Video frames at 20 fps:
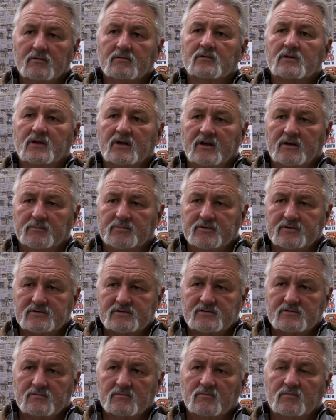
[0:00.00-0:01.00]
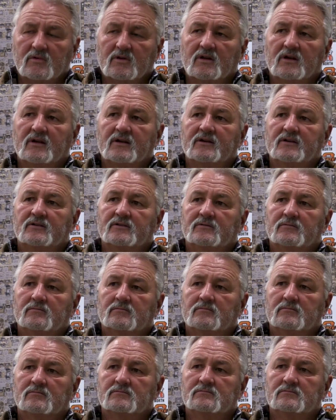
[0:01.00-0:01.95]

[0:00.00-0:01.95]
on campus 3